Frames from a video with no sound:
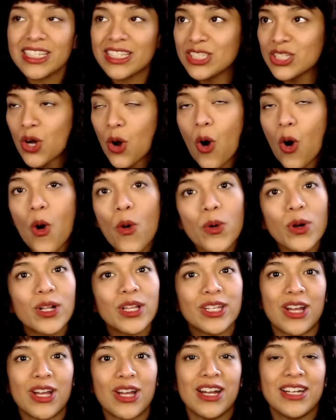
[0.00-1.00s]
Totally
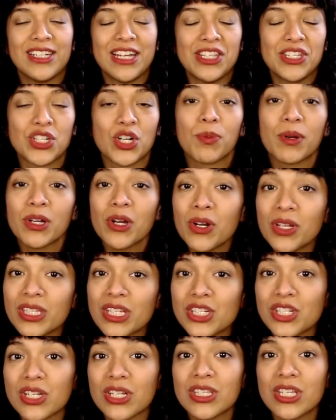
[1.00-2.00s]
not intentional, but go to
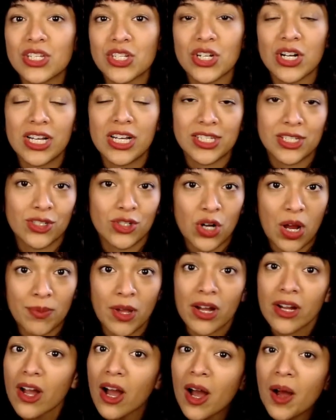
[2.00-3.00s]

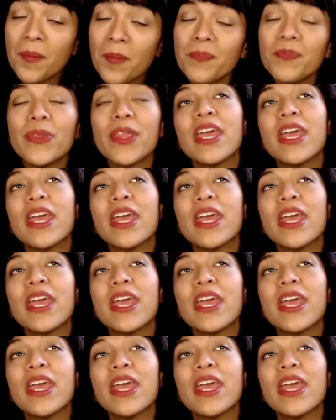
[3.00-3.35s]
digitalhustletribe.com.